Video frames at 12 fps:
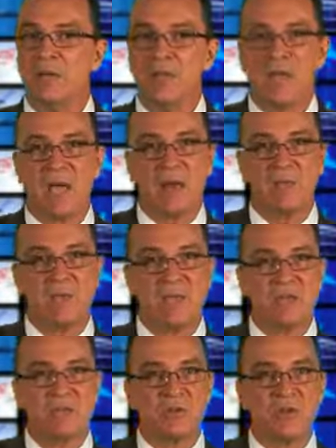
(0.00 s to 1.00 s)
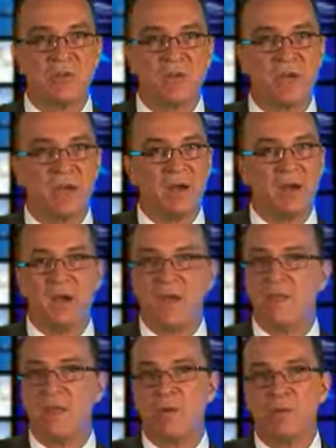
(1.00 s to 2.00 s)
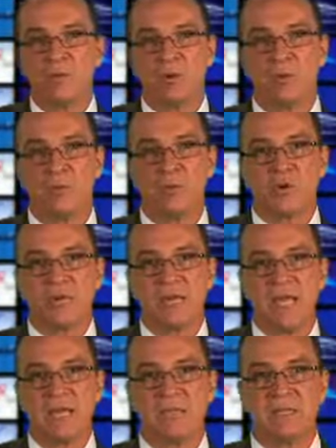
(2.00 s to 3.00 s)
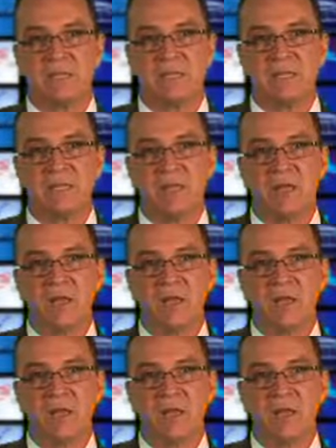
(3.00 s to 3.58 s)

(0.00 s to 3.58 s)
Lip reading: They had a major repair and they weren't protected.